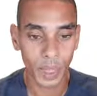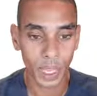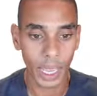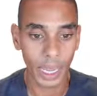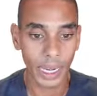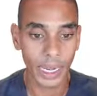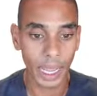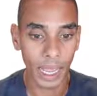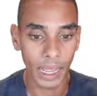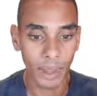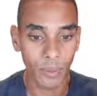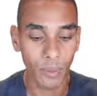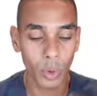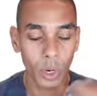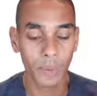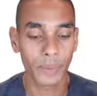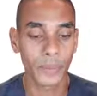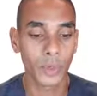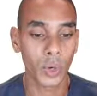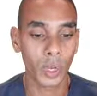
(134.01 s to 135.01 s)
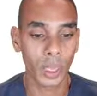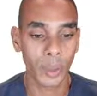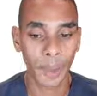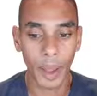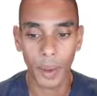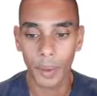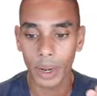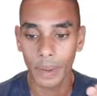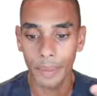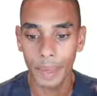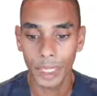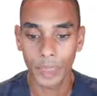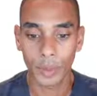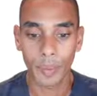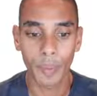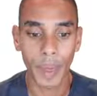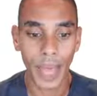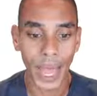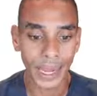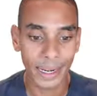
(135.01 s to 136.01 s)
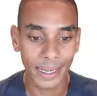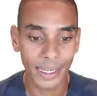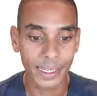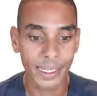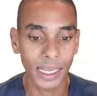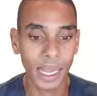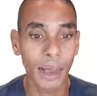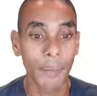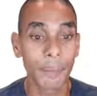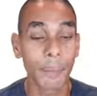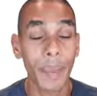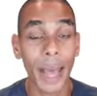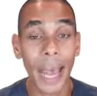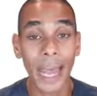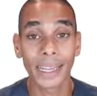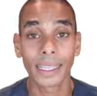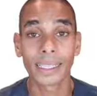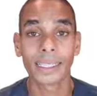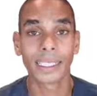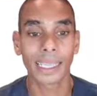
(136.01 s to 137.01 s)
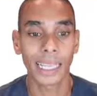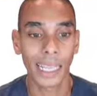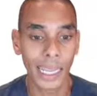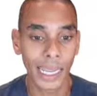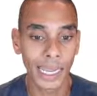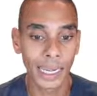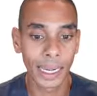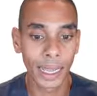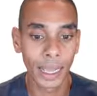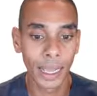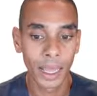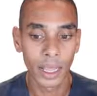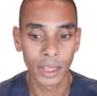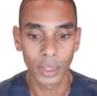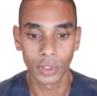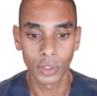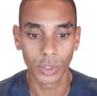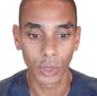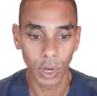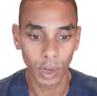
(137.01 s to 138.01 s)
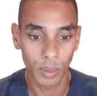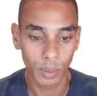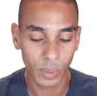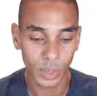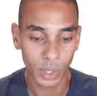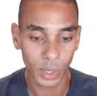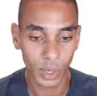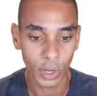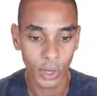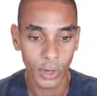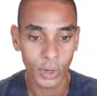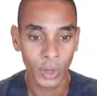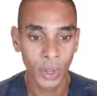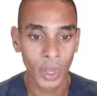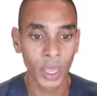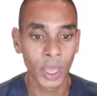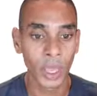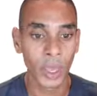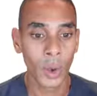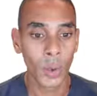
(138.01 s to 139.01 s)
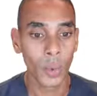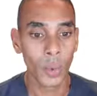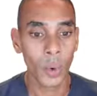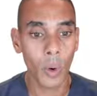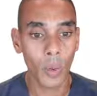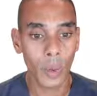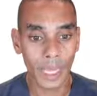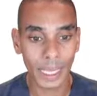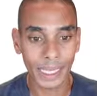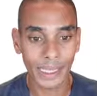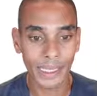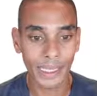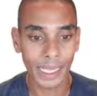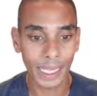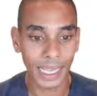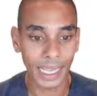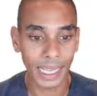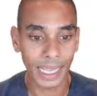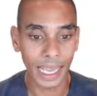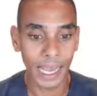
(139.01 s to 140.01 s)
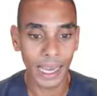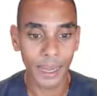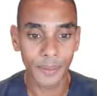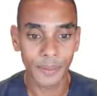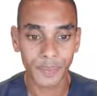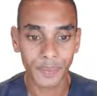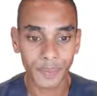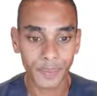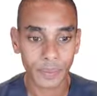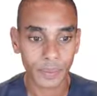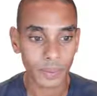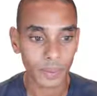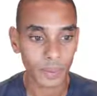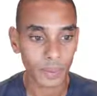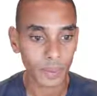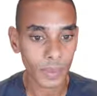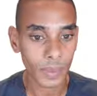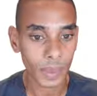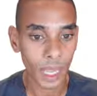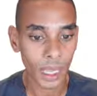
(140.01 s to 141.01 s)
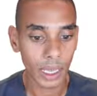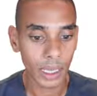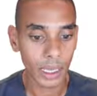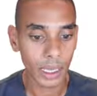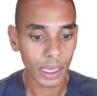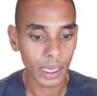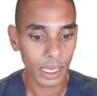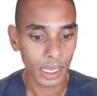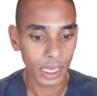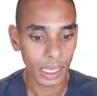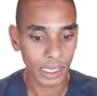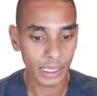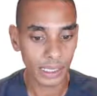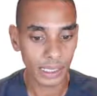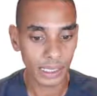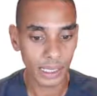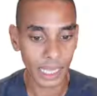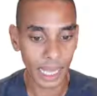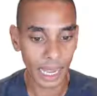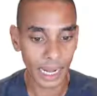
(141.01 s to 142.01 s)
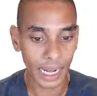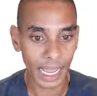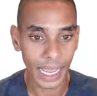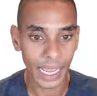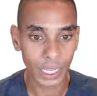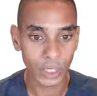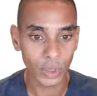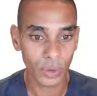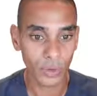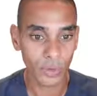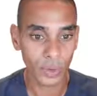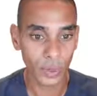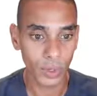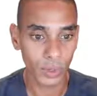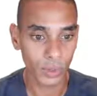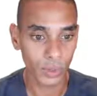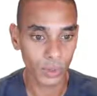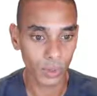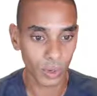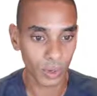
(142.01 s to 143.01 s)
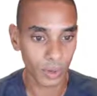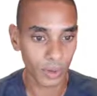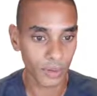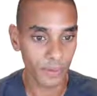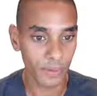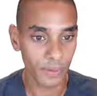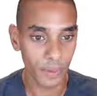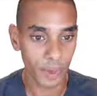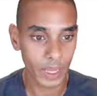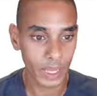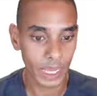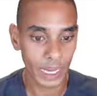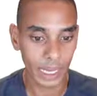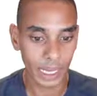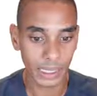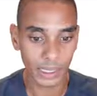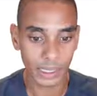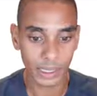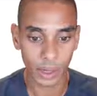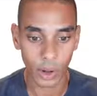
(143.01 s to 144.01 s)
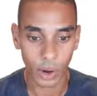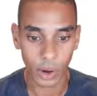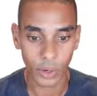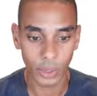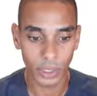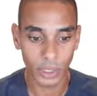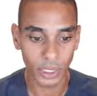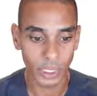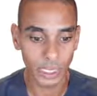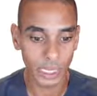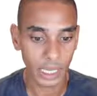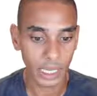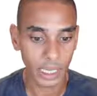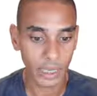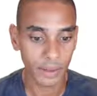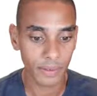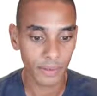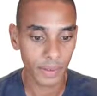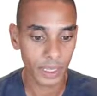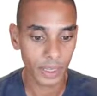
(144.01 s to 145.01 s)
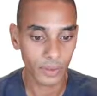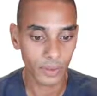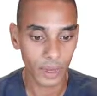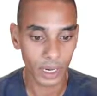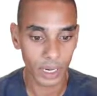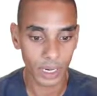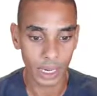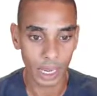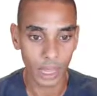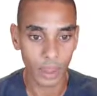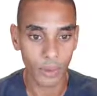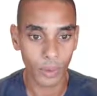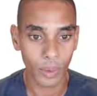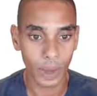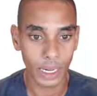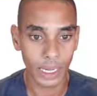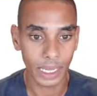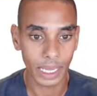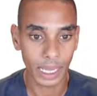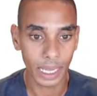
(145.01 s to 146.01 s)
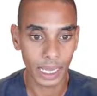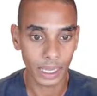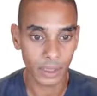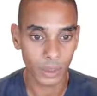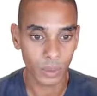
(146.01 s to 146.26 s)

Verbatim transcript: And, and what I'm talking about when I mention patterns are patterns in the DOM. So what we can see here is that each review is sort of within its own div and you've got another one here.